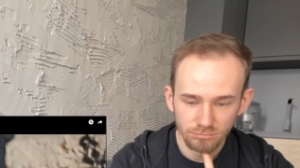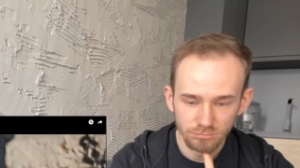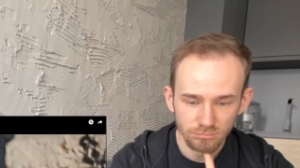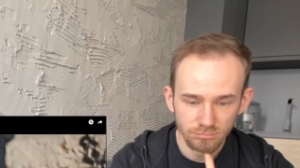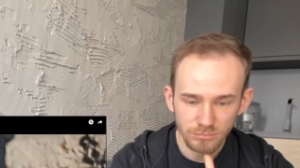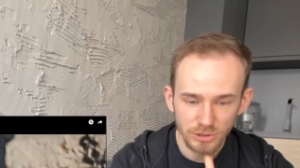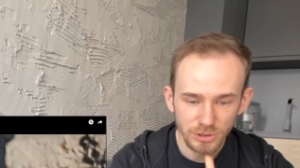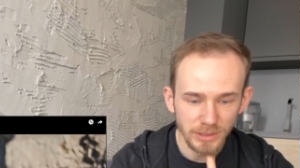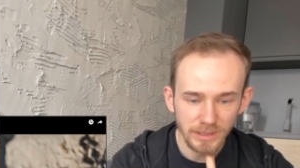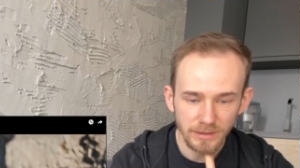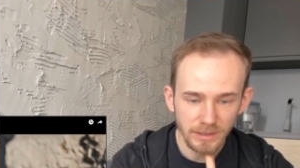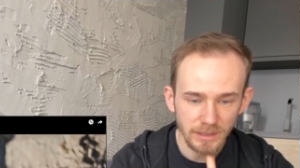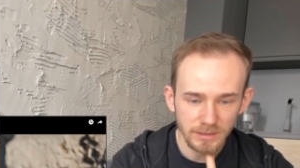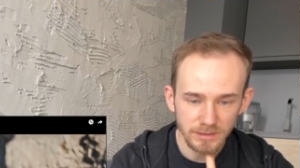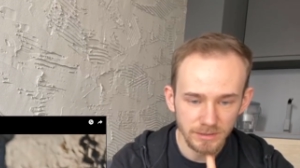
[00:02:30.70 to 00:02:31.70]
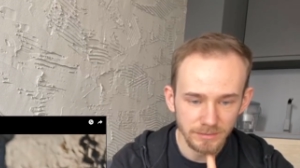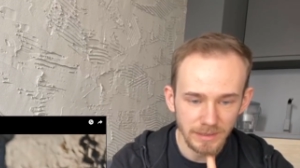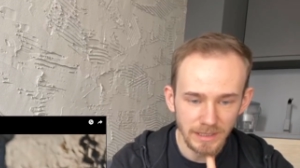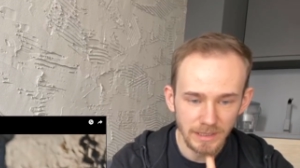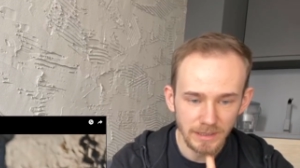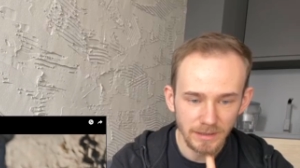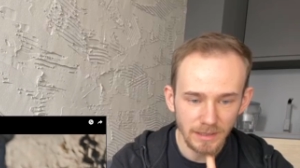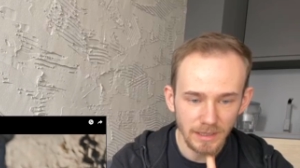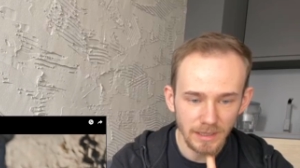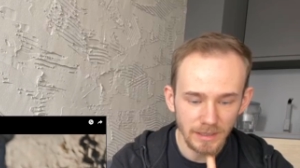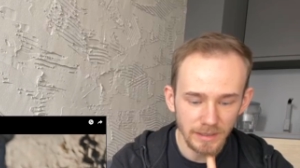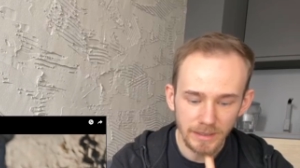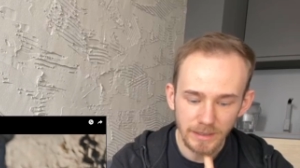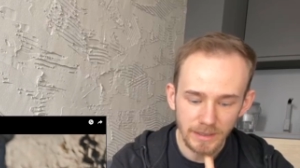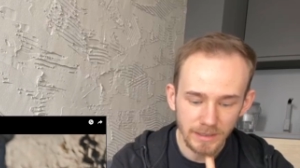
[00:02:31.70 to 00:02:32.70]
doing things to me that
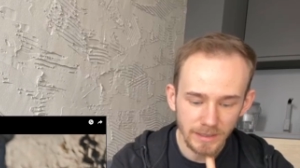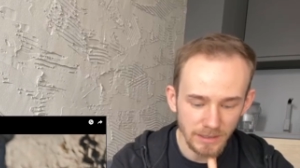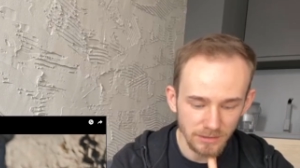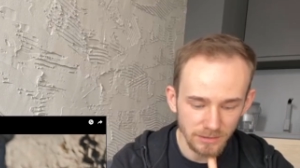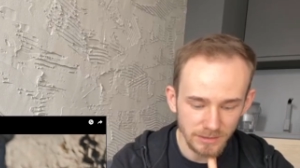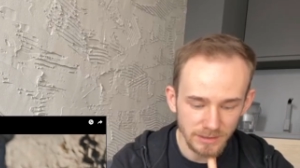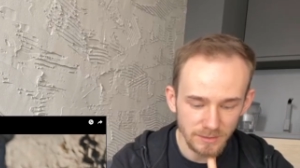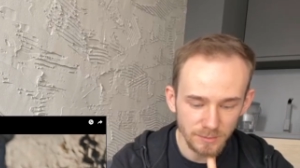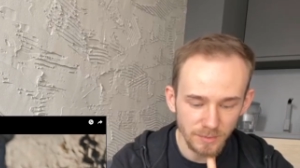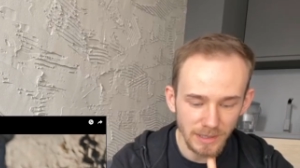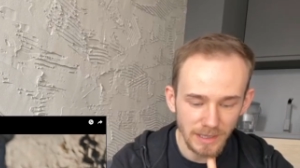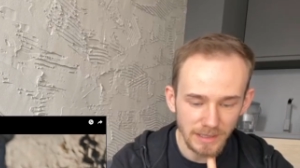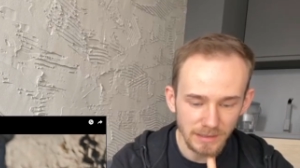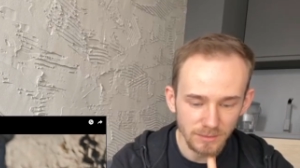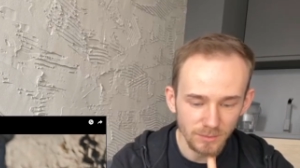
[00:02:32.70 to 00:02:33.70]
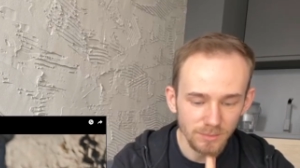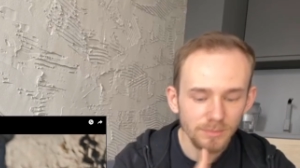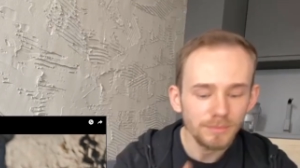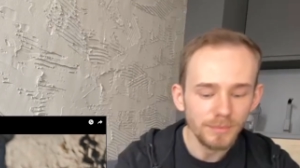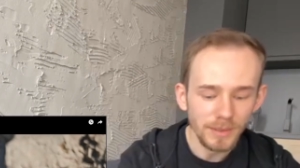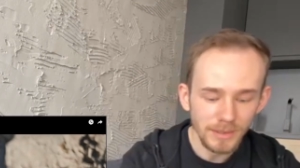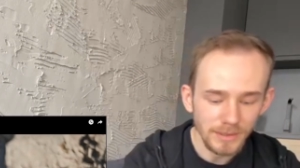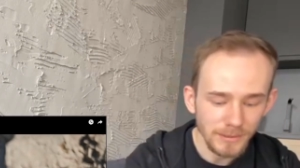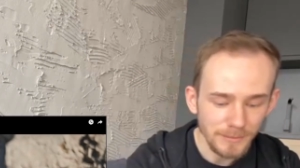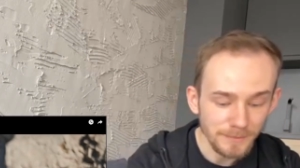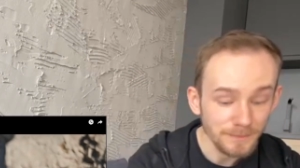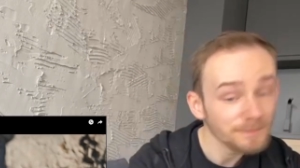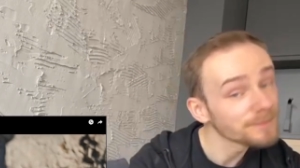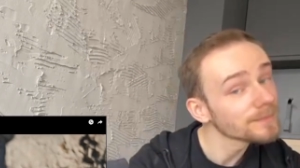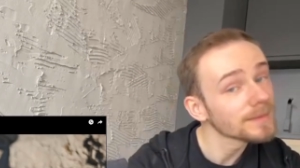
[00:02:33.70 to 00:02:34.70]
I cannot explain. But
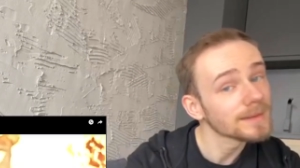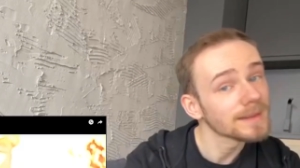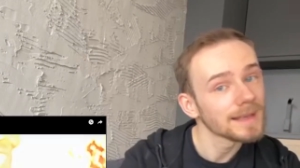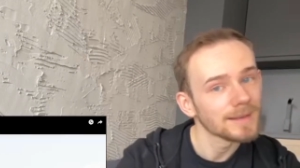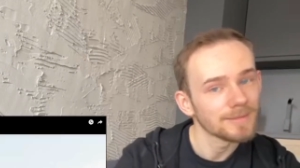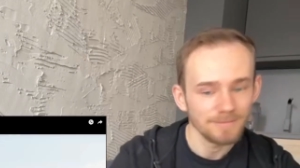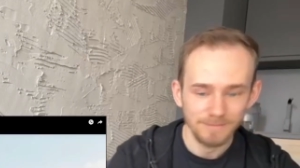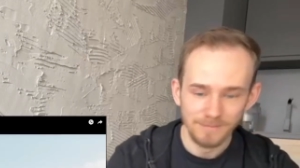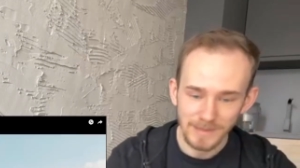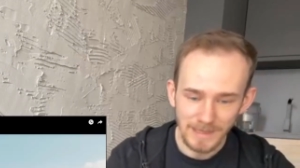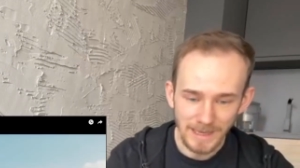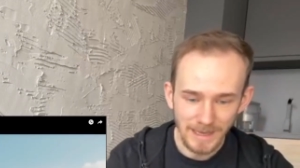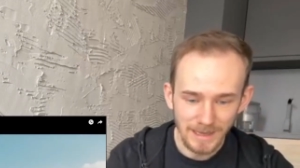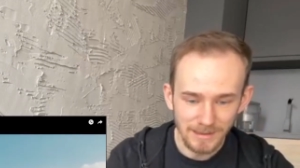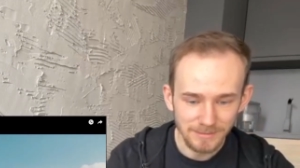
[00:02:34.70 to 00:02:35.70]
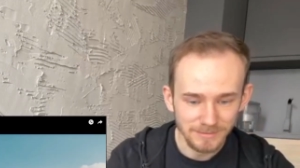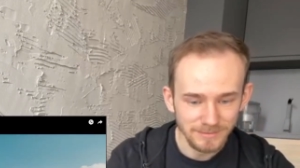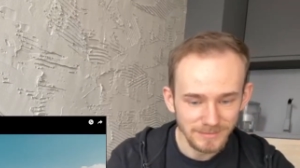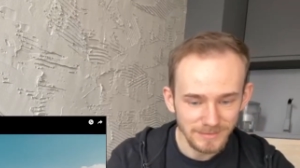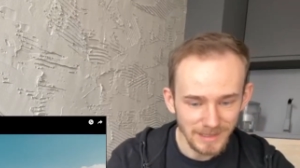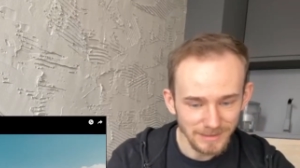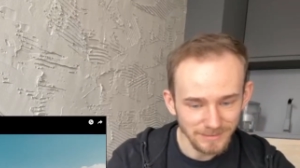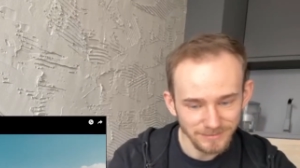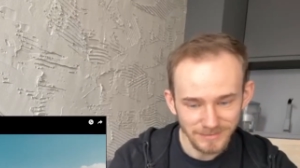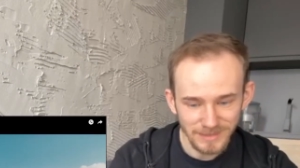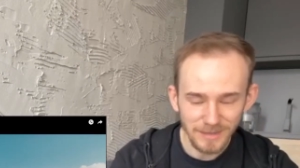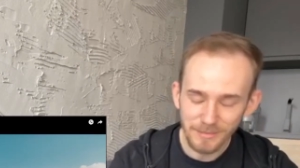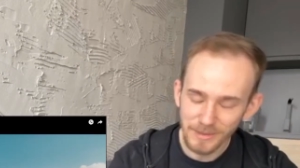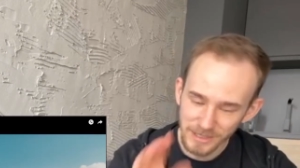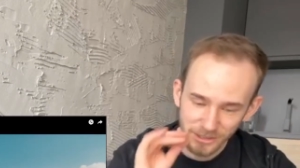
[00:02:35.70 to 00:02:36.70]
yeah,
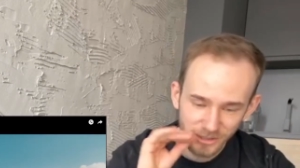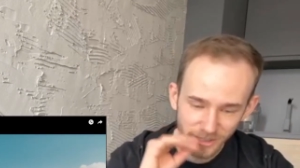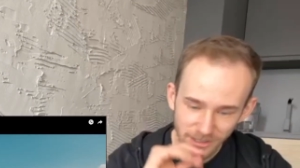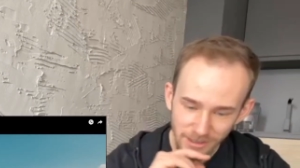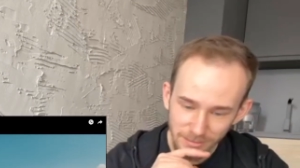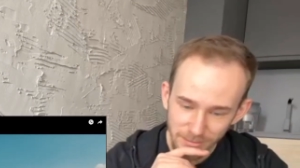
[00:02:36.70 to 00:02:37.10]
I'd better shut up.